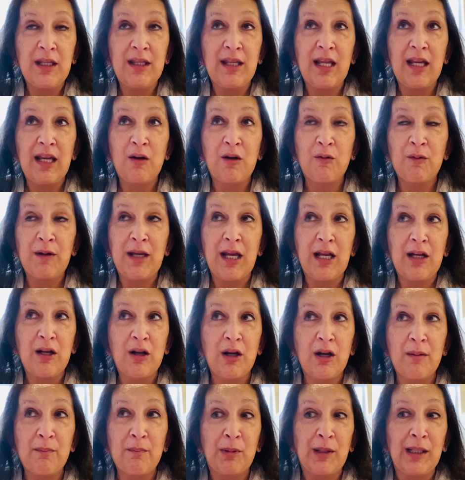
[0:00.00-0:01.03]
They create a
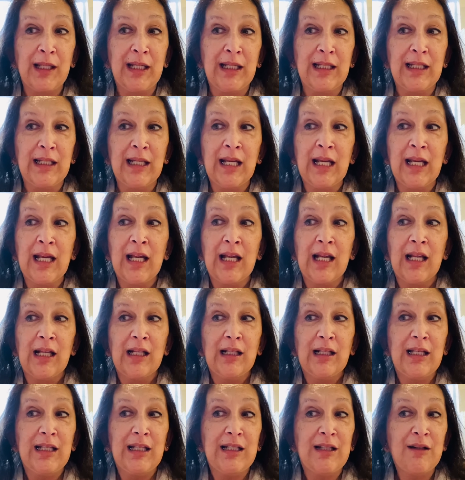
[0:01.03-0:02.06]
completely
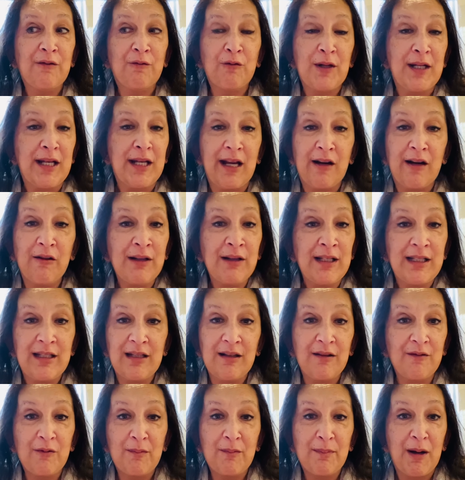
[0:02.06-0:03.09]
different
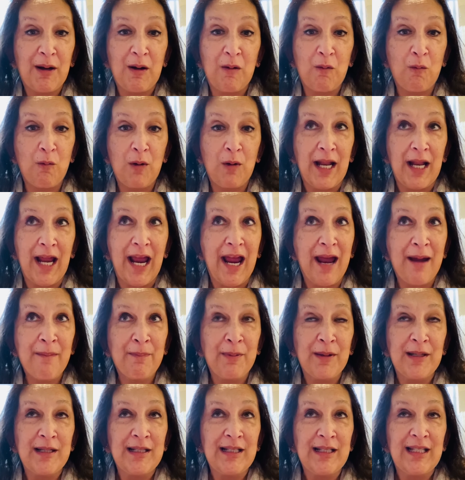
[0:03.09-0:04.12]
narrative about what
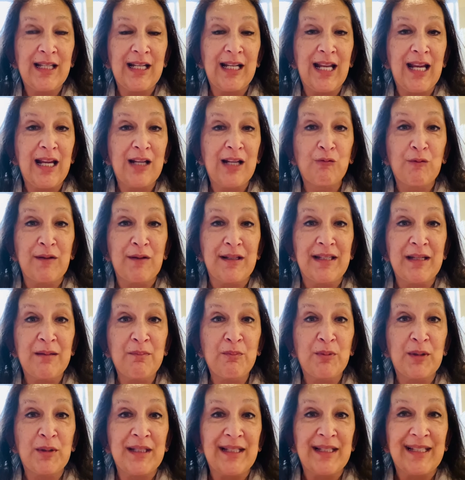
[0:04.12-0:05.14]
happened that
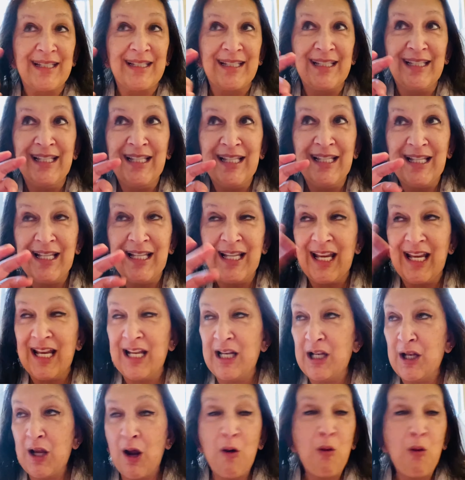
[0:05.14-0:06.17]
resembles
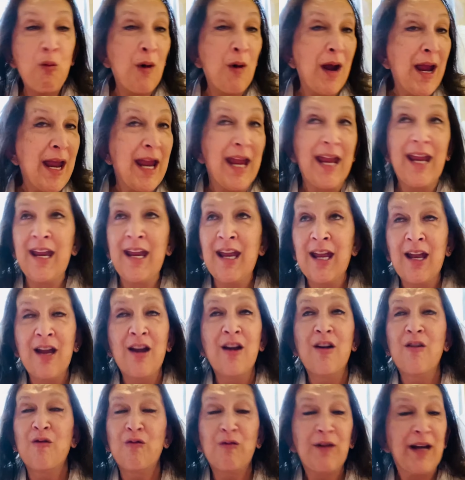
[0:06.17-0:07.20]
in no way
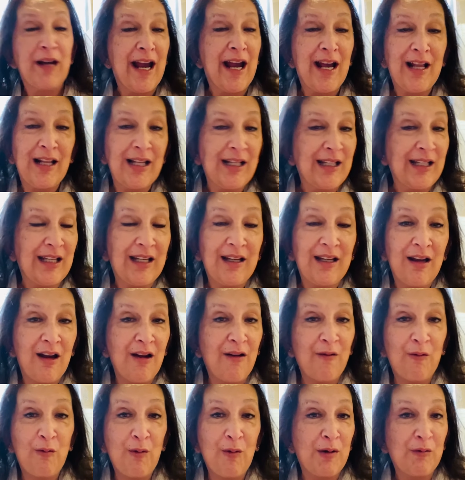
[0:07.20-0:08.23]
reality
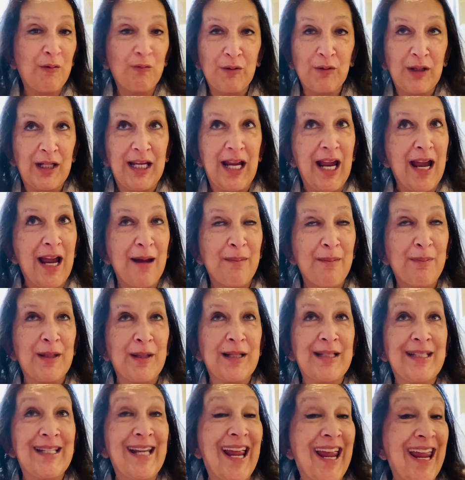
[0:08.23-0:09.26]
of what really
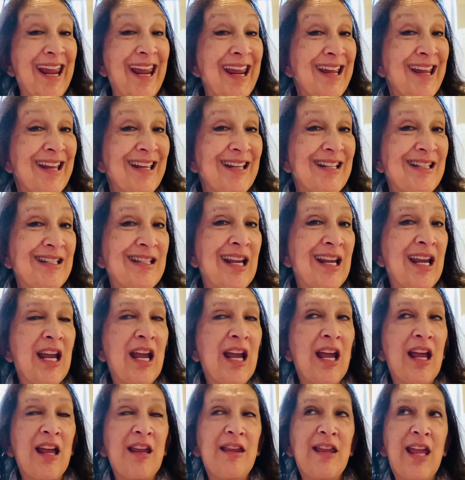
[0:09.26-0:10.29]
happened. And
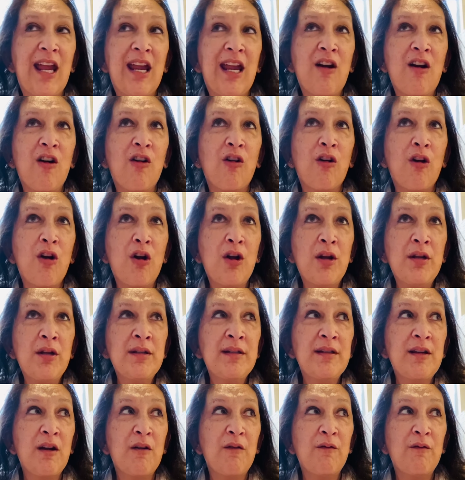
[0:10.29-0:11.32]
they are
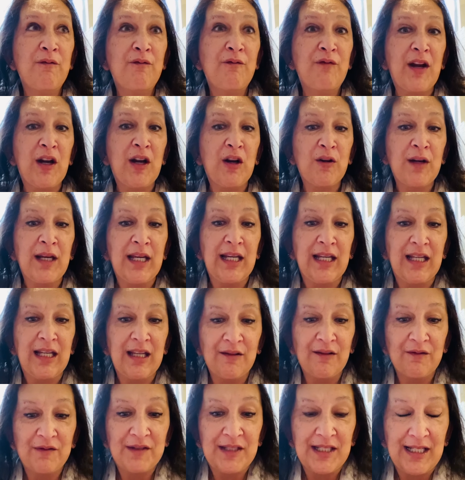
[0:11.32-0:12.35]
also very
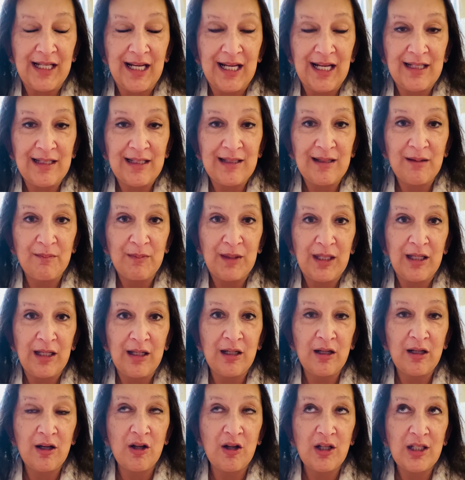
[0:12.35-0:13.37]
gifted at
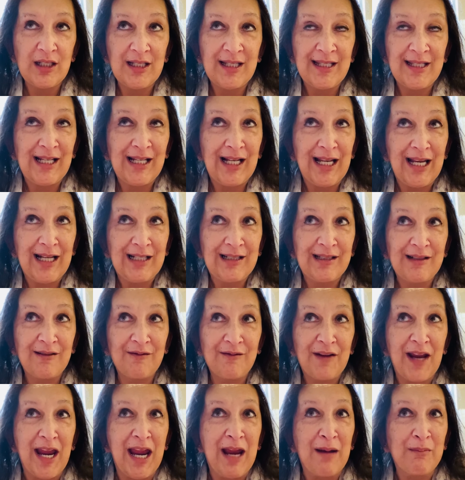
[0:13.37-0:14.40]
something called selective
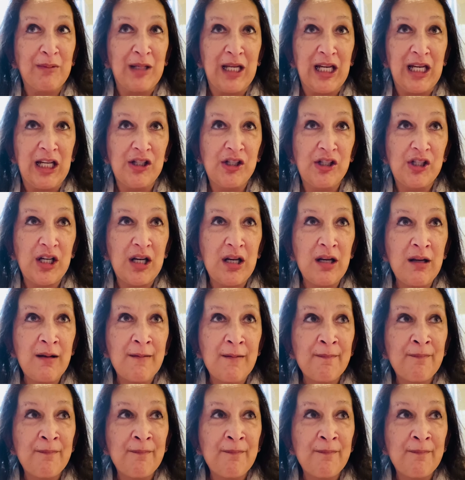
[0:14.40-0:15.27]
amnesia.